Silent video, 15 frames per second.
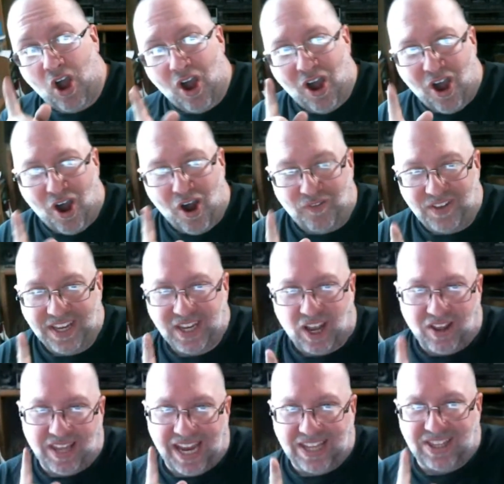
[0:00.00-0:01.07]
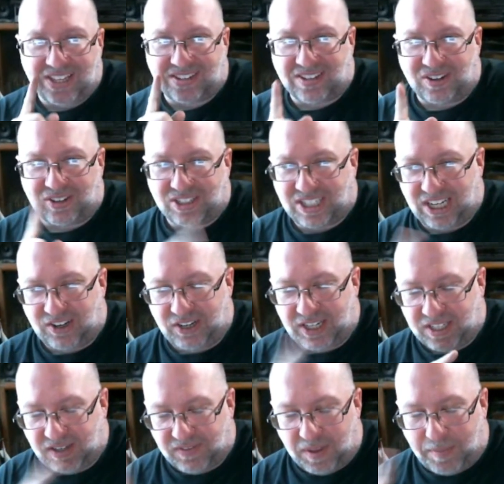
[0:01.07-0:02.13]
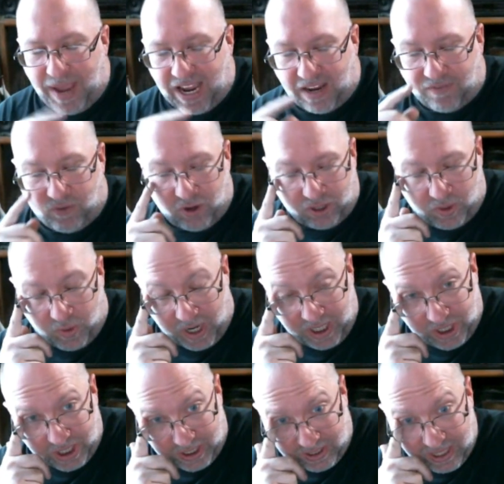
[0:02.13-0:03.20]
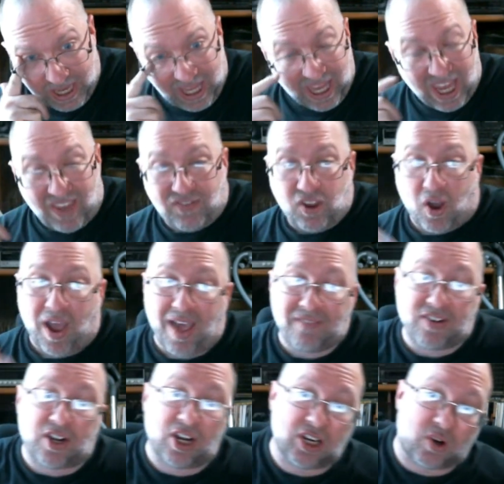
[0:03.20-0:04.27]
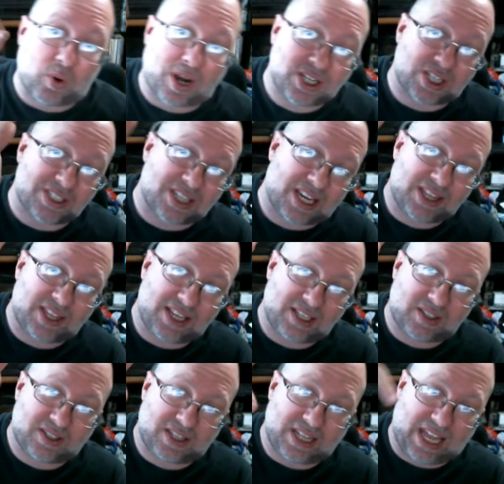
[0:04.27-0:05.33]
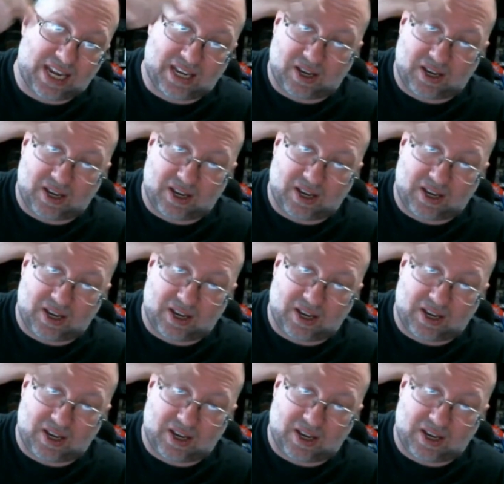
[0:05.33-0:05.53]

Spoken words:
hopefully y'all like this little series of the back and forth questions. If y'all have good questions like this that